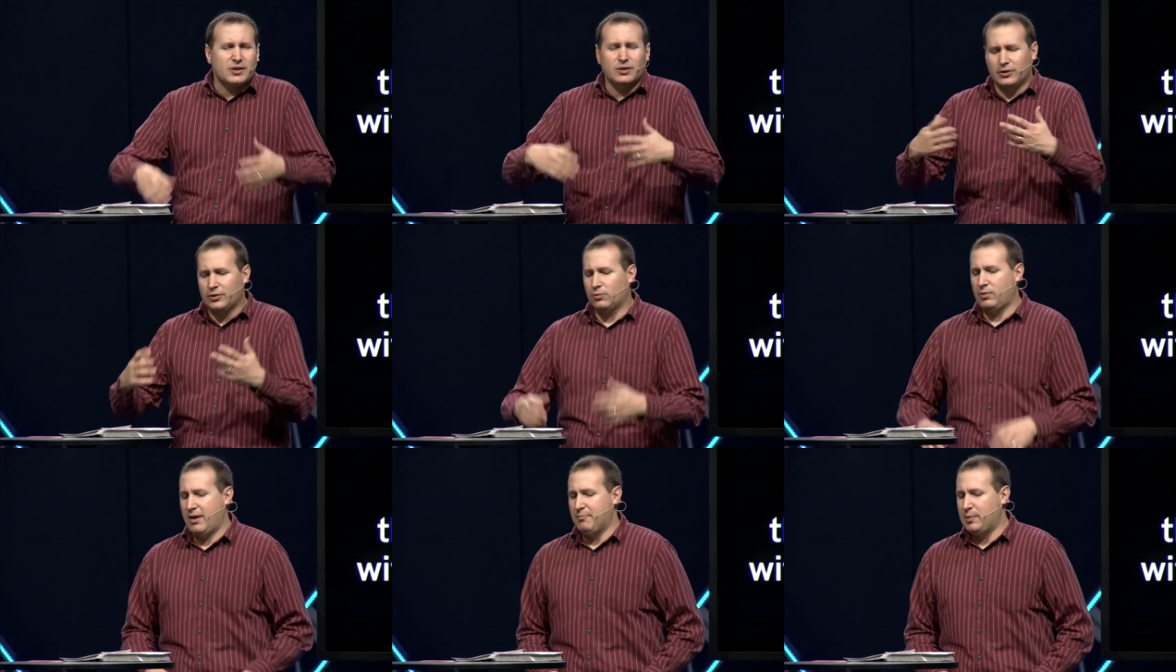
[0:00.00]
are a little
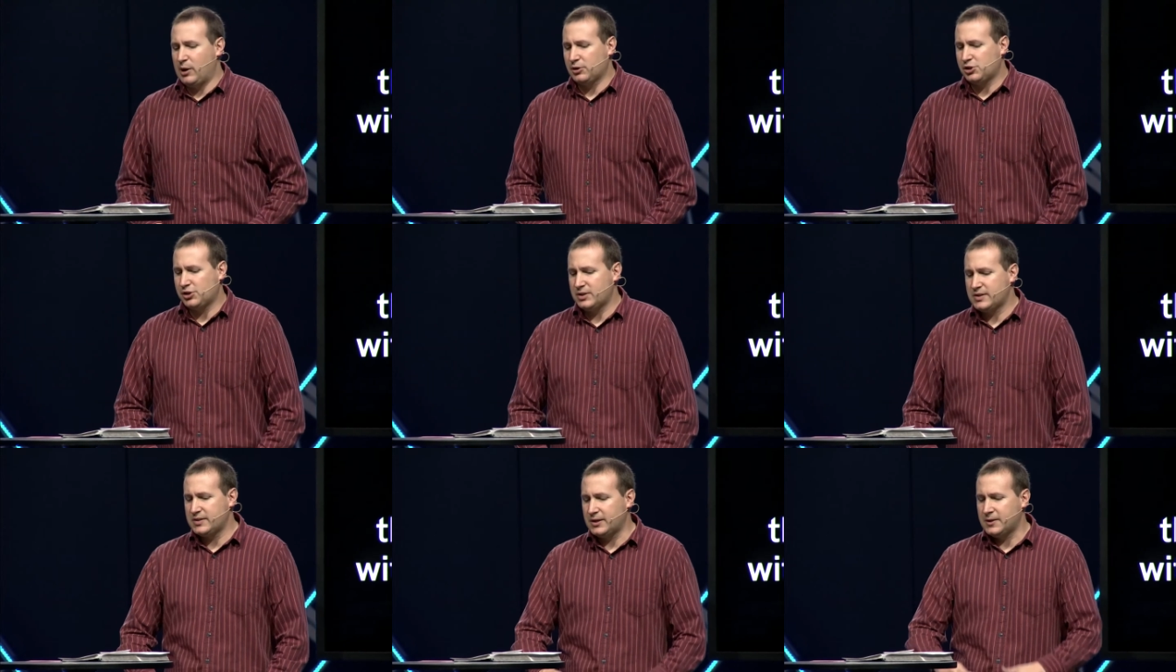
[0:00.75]

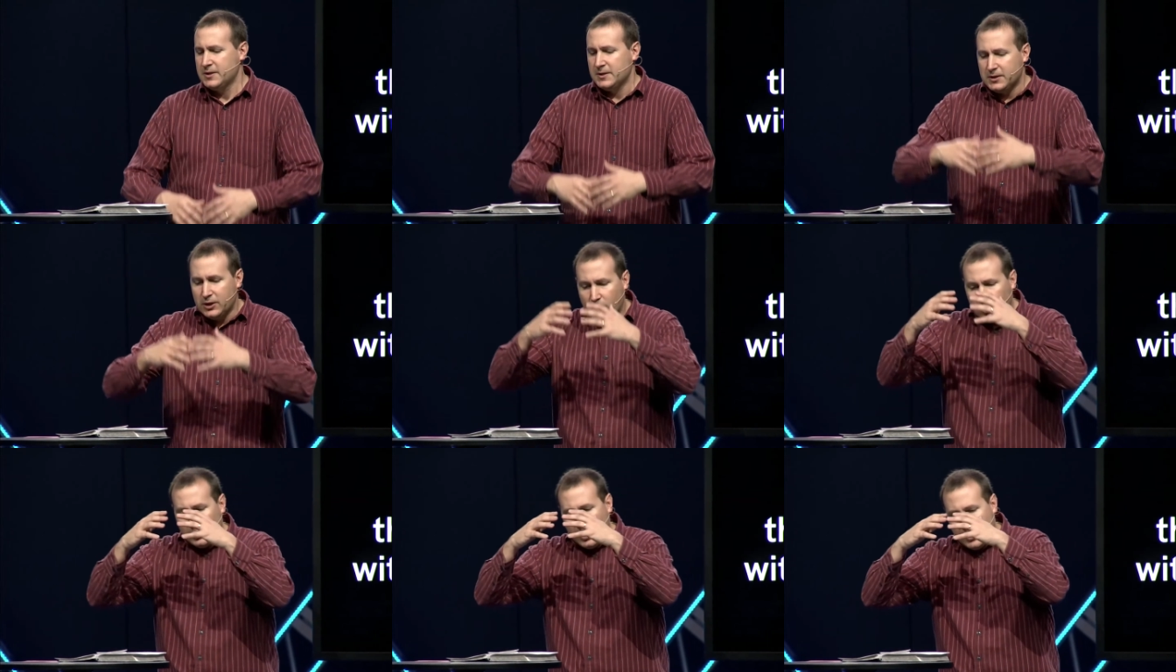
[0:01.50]
rambunctious and, you
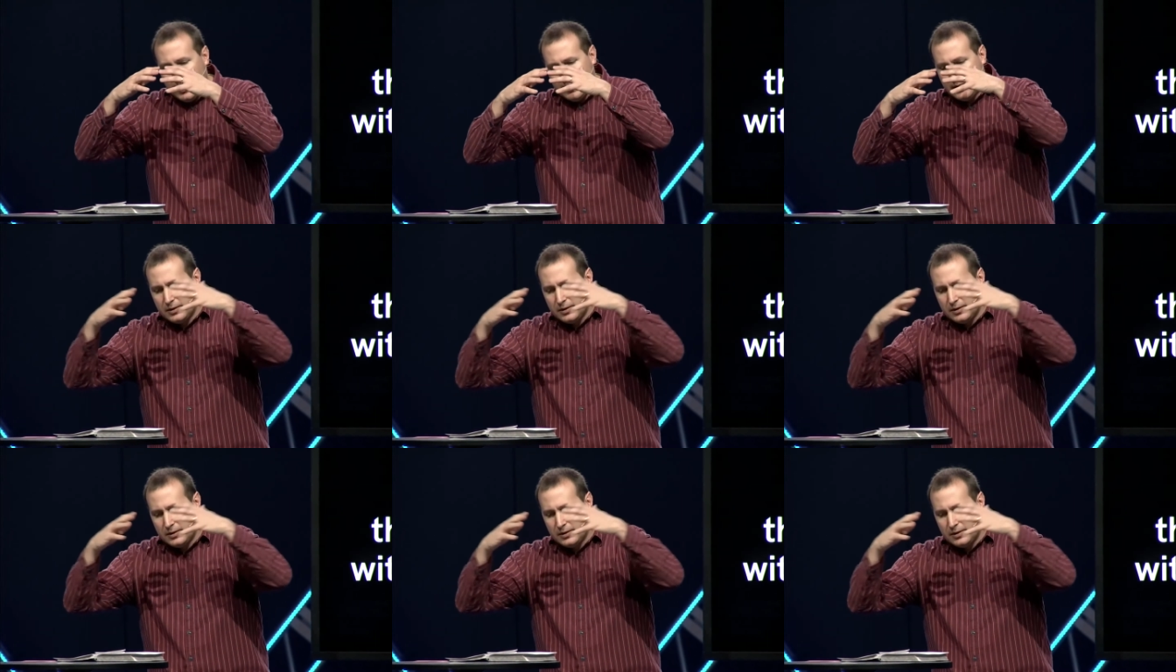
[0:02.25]
know, uh,